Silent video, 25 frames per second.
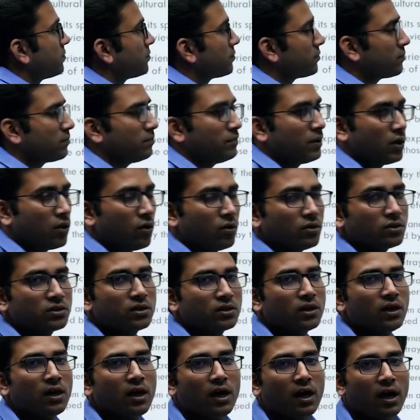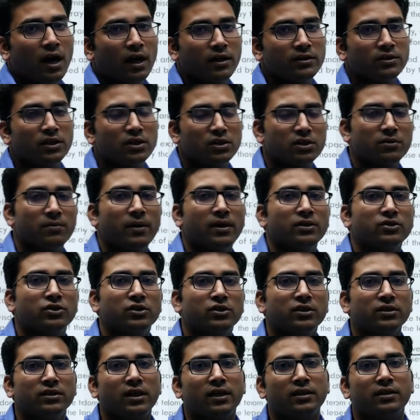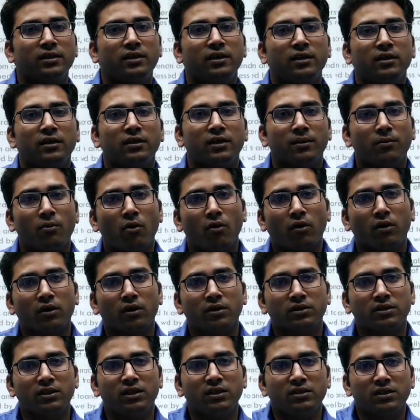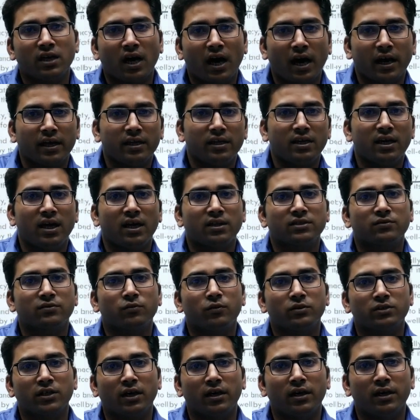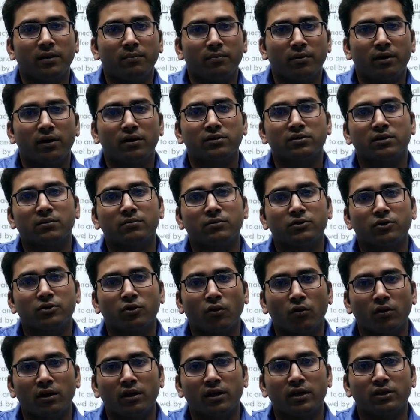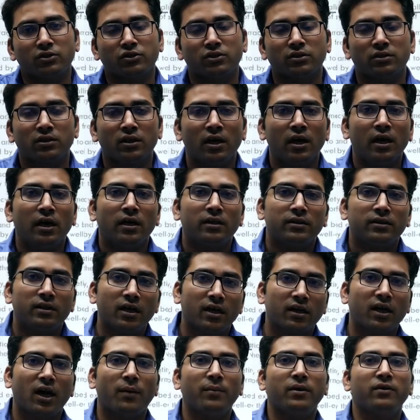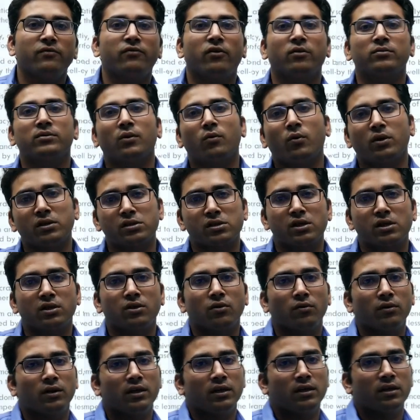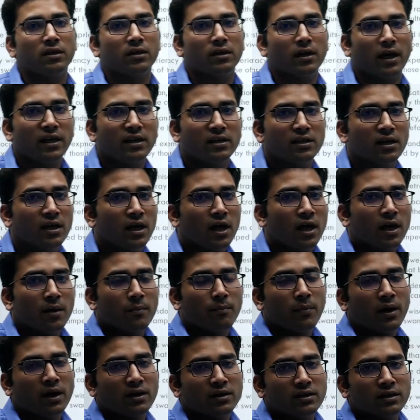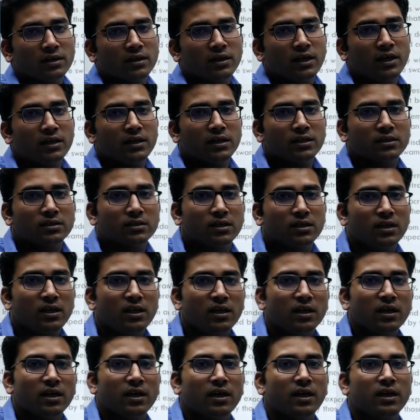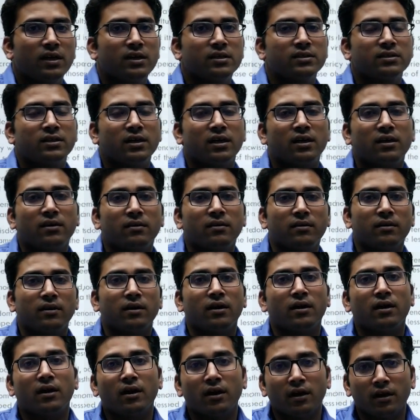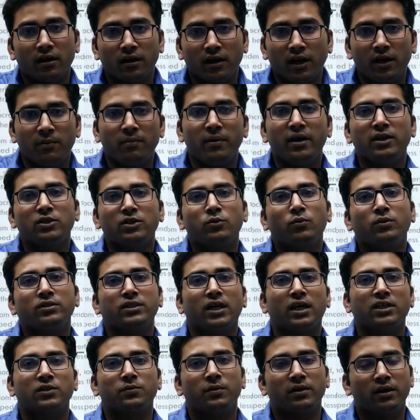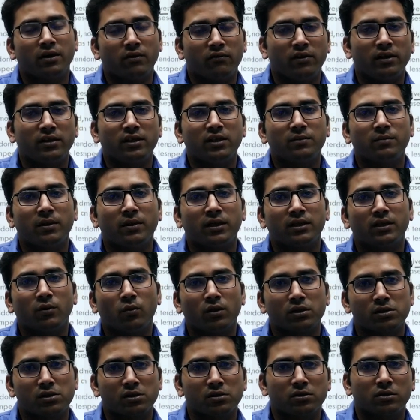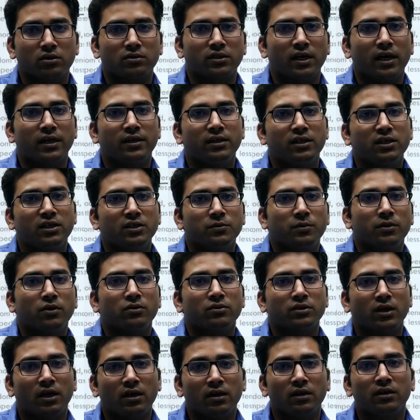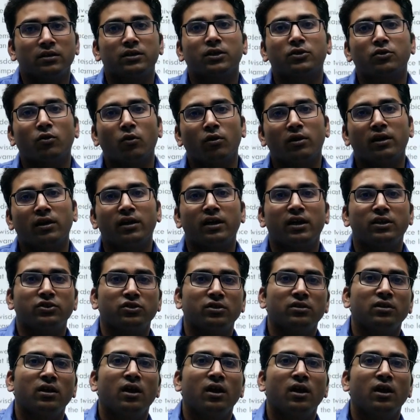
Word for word: because I just mentioned that the democracy's ideas which are liberalism, toleration, they are coming from the Western only, right? But it is the it is the image which has been created by the Western societies because the toleration